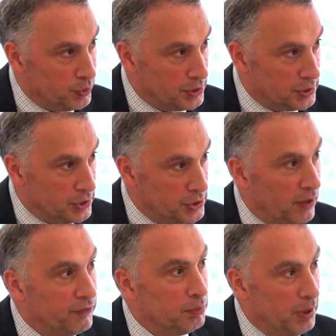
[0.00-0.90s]
which is a
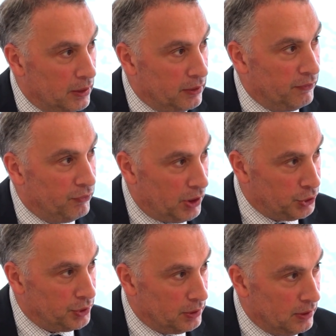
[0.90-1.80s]
soft belly of
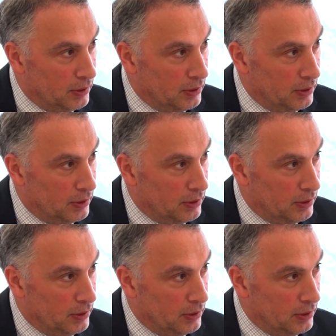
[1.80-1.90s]
Russia,